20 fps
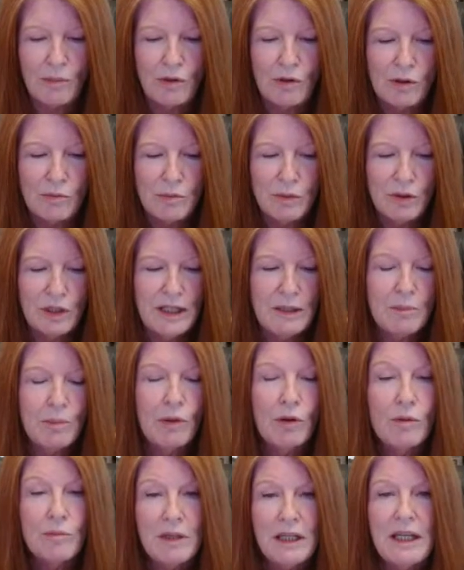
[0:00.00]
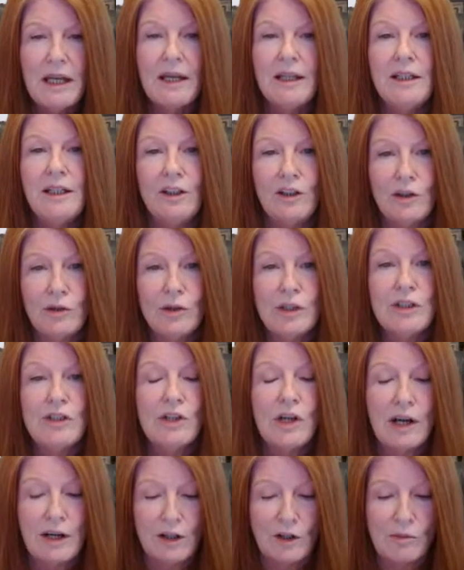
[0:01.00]
permeating your
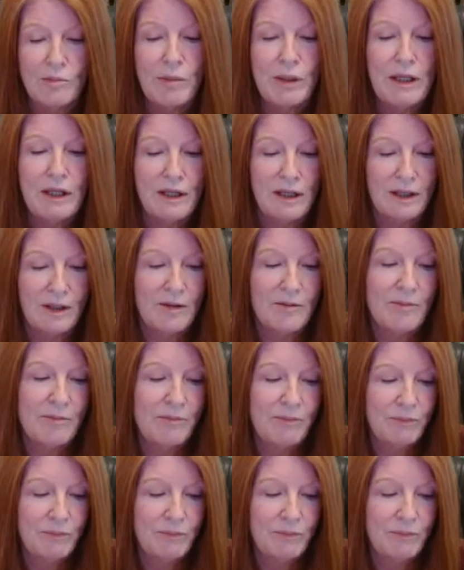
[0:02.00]
entire being.